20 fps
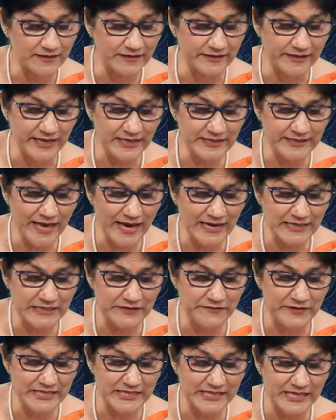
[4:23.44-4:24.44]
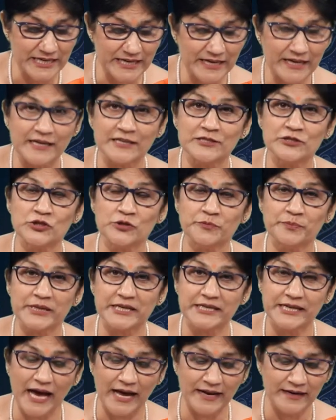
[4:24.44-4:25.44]
this activity is to be
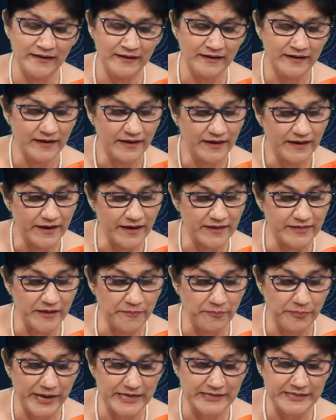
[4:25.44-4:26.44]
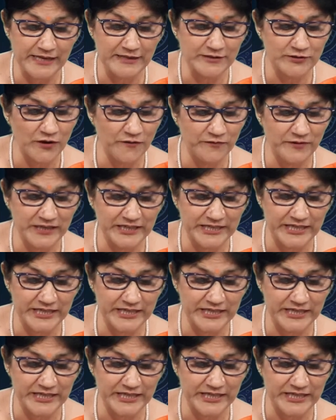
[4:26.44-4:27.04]
done in the presence of the